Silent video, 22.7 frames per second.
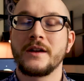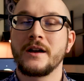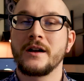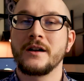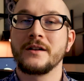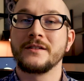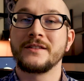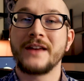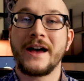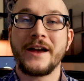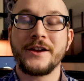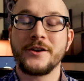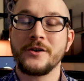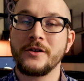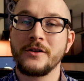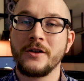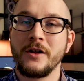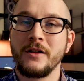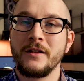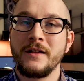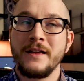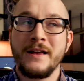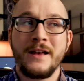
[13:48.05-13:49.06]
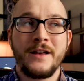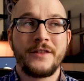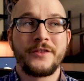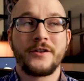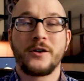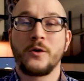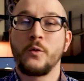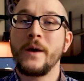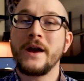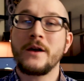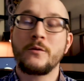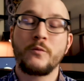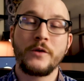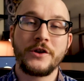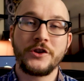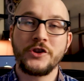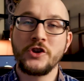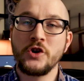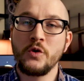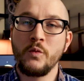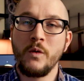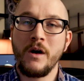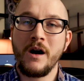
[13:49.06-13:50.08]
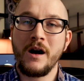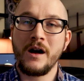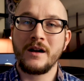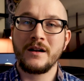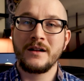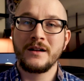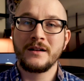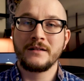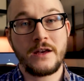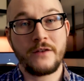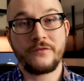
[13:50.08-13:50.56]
They're diurnal, they're awake when you are,